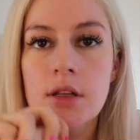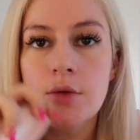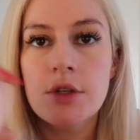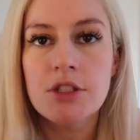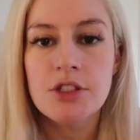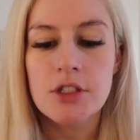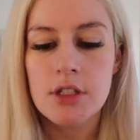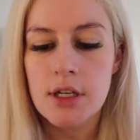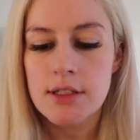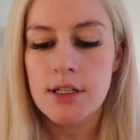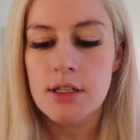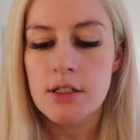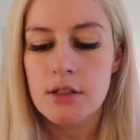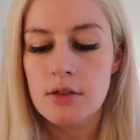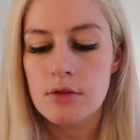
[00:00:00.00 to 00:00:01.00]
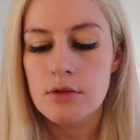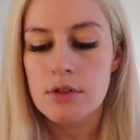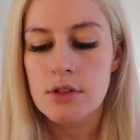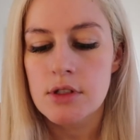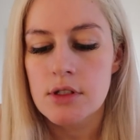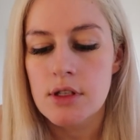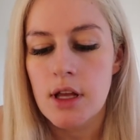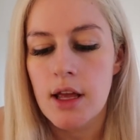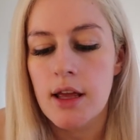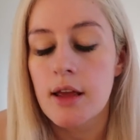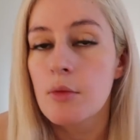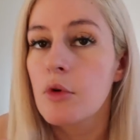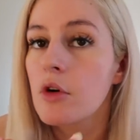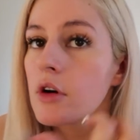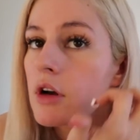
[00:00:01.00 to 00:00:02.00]
In the winter, I tend to use
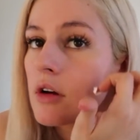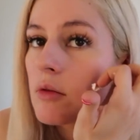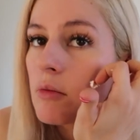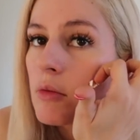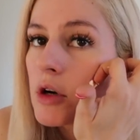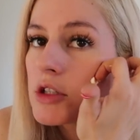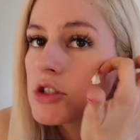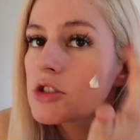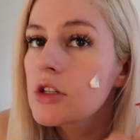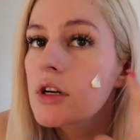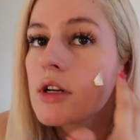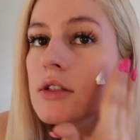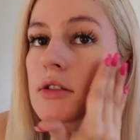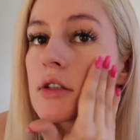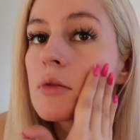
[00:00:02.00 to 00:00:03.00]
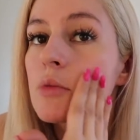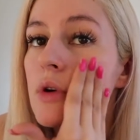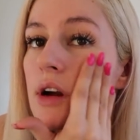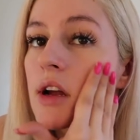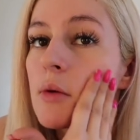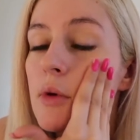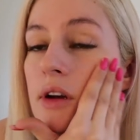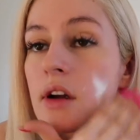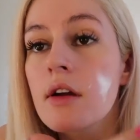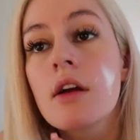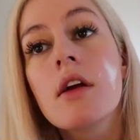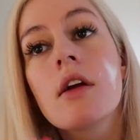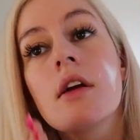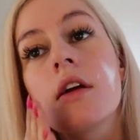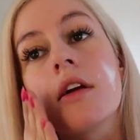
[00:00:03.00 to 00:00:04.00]
a more moisturizing primer.
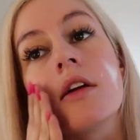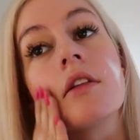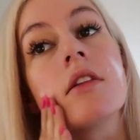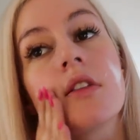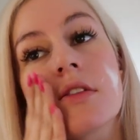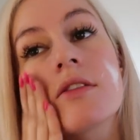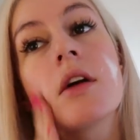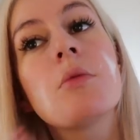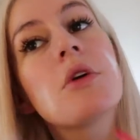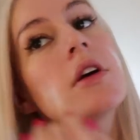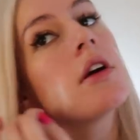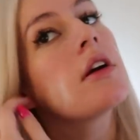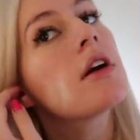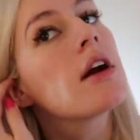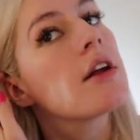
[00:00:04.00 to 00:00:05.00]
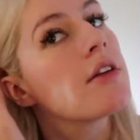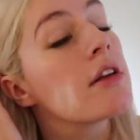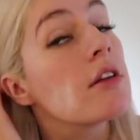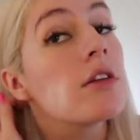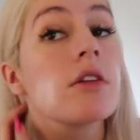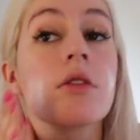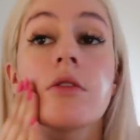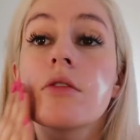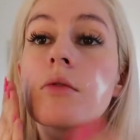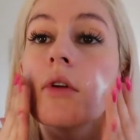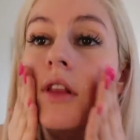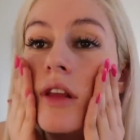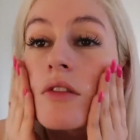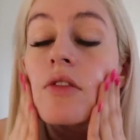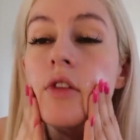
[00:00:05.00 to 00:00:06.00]
In the summer, I tend to use
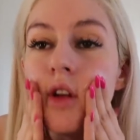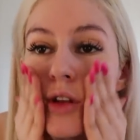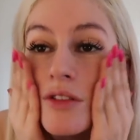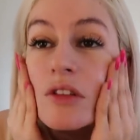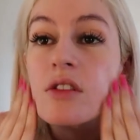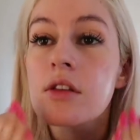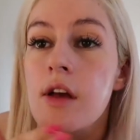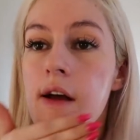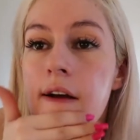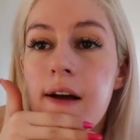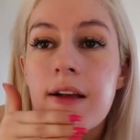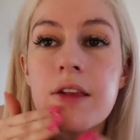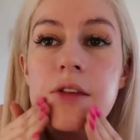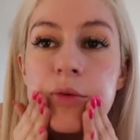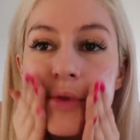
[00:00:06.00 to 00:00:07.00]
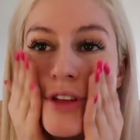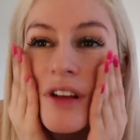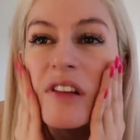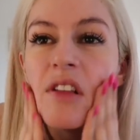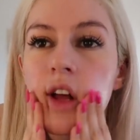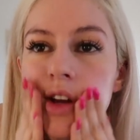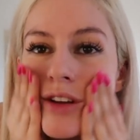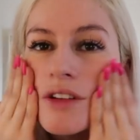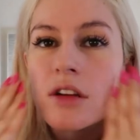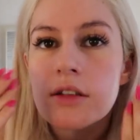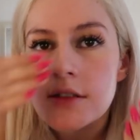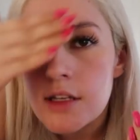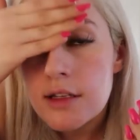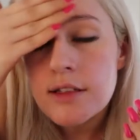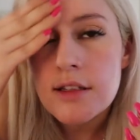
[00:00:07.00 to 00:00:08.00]
one that feels something like a
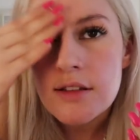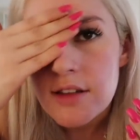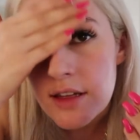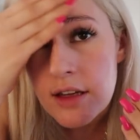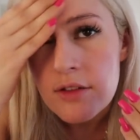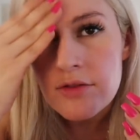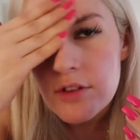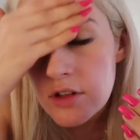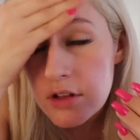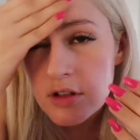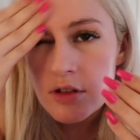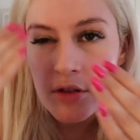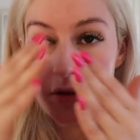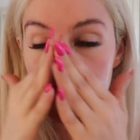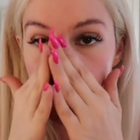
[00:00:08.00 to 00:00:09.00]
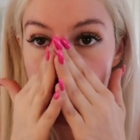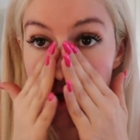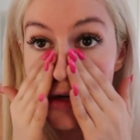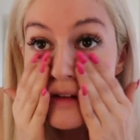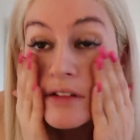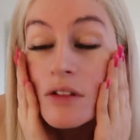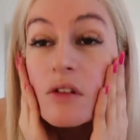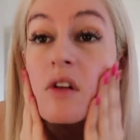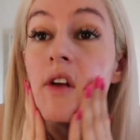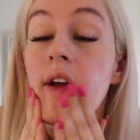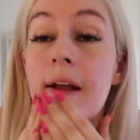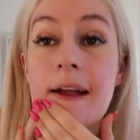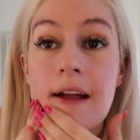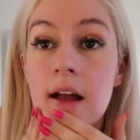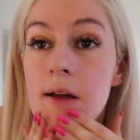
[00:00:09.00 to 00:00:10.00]
consistency of glue.
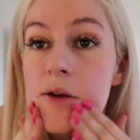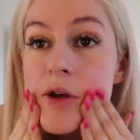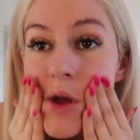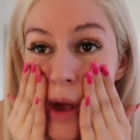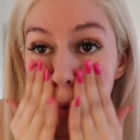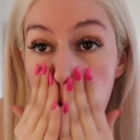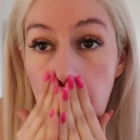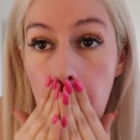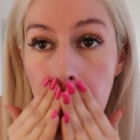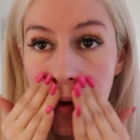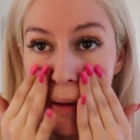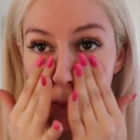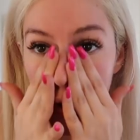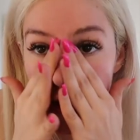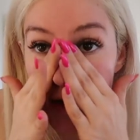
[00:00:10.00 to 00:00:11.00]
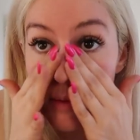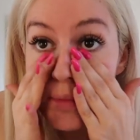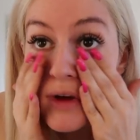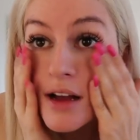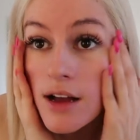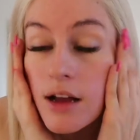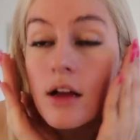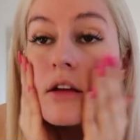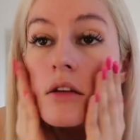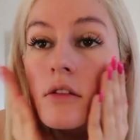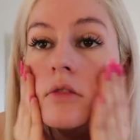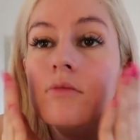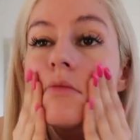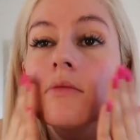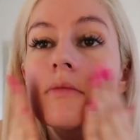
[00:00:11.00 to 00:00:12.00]
Really keep your makeup
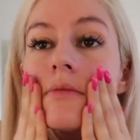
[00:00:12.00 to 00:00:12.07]
on.